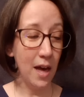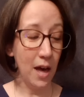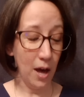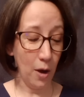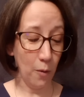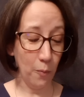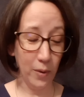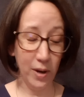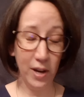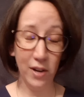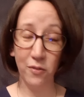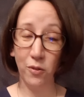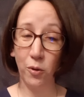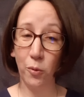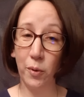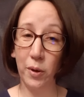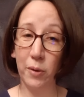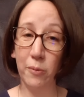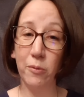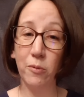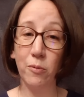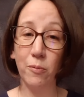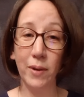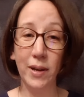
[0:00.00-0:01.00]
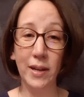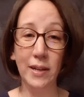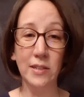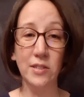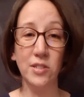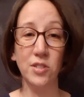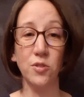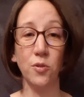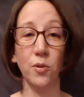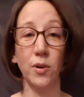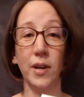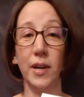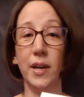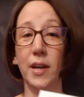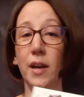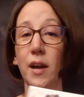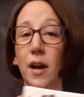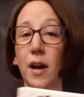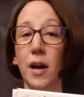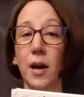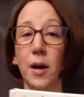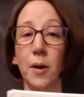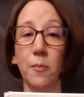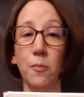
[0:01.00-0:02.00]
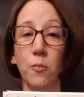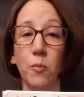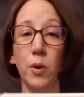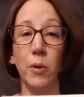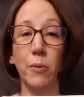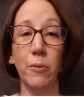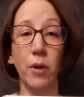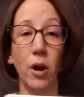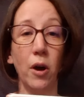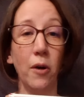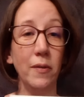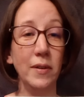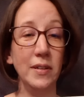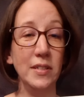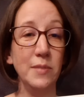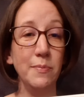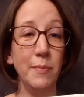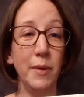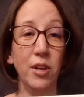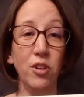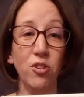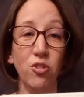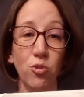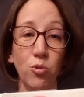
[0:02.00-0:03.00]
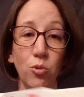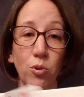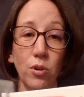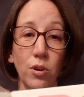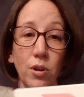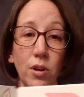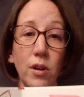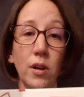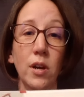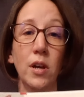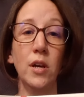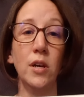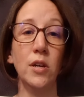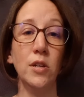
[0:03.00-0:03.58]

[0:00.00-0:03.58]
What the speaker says: Whenever we would read a story, we would always make sure